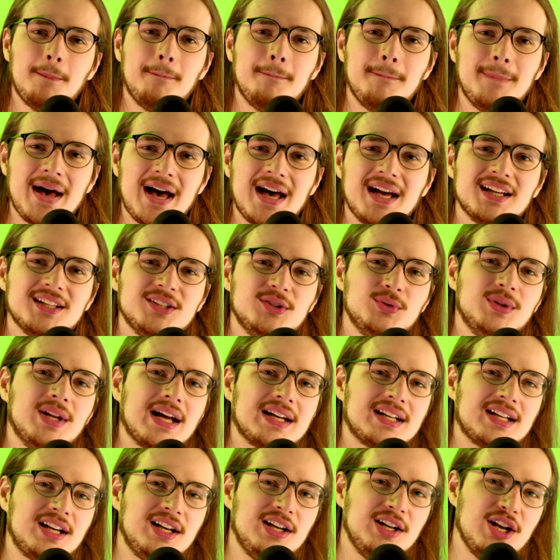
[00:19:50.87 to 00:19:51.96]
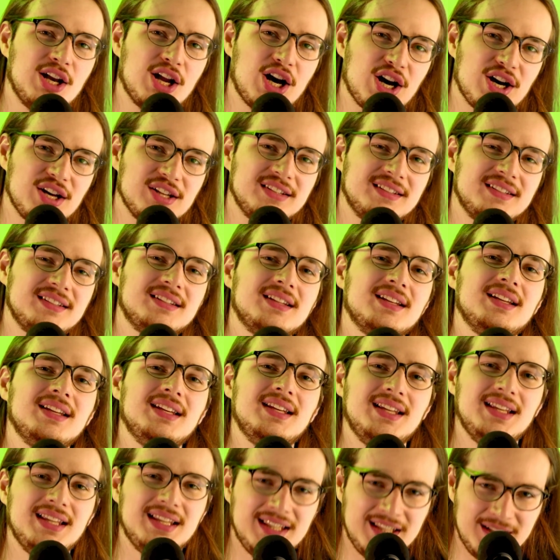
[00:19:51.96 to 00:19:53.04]
back to that lost
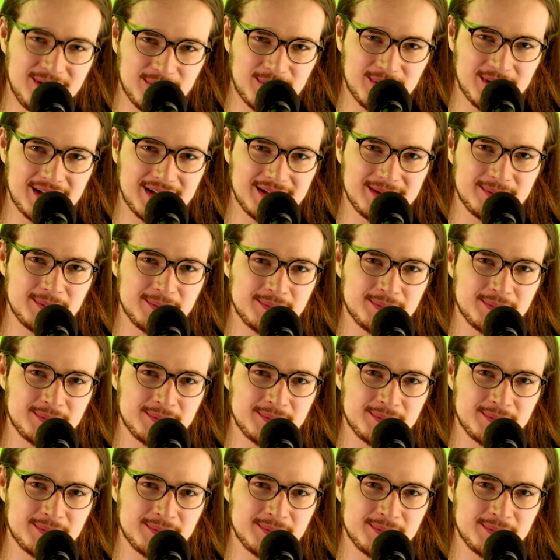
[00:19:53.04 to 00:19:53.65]
era.